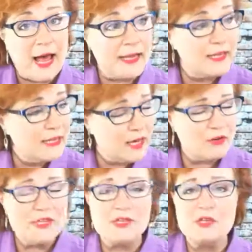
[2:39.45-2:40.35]
I
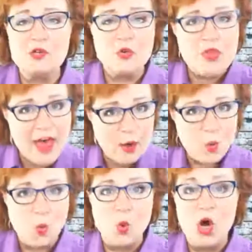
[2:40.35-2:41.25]
guarantee you that
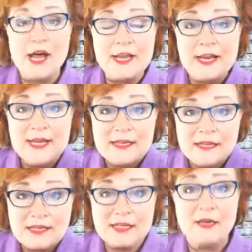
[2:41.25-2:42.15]
one
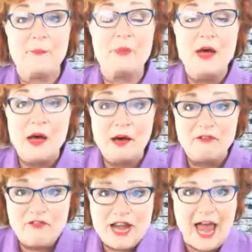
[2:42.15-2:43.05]
tip
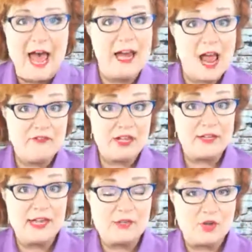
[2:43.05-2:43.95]
of not having
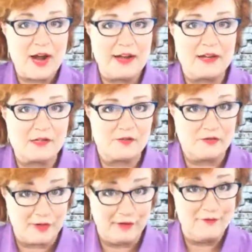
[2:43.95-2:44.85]
electronics in
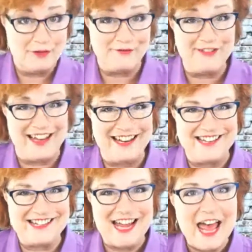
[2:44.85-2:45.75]
front of your
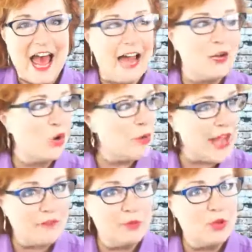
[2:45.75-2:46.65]
face. I know
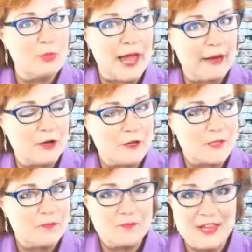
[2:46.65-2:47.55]
we have blue
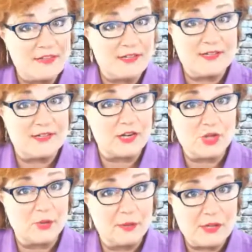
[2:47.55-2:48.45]
blockers. I had this
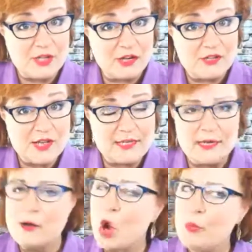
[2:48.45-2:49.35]
discussion with my daughters last
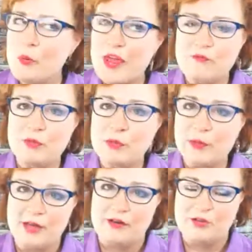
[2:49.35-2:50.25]
night. Oh, but we have blue
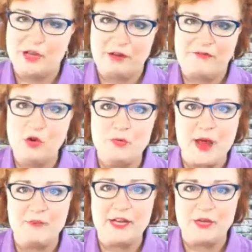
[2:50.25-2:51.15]
blockers on our phone,
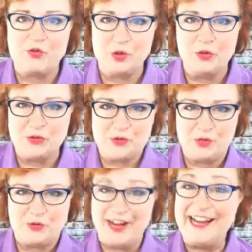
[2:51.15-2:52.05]
Mom, like you told us
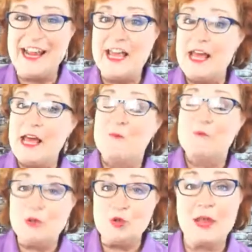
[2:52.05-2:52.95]
to, right?
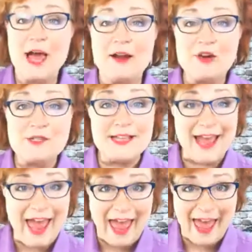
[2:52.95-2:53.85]
Blue blockers
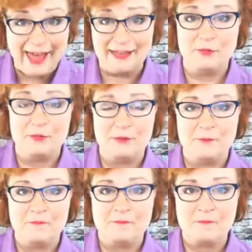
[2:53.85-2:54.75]
help.
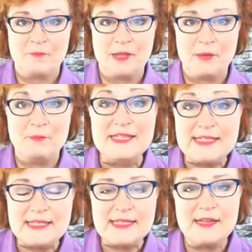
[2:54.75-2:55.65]

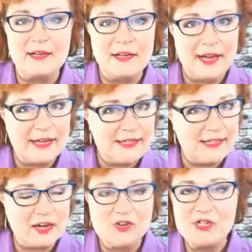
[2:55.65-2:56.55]
But still, I
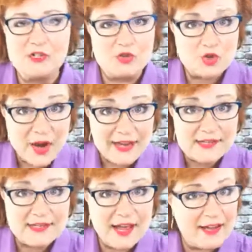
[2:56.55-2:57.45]
guarantee you, try it
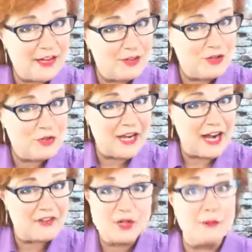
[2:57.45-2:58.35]
tonight if you
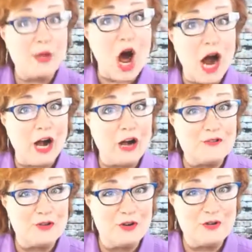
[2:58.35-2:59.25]
dare. It's going to be hard
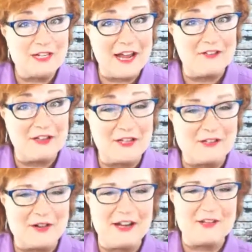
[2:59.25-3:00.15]
if you're used to having
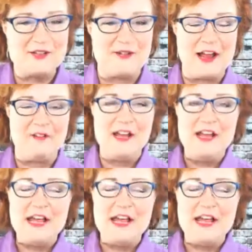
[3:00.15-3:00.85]
electronics around.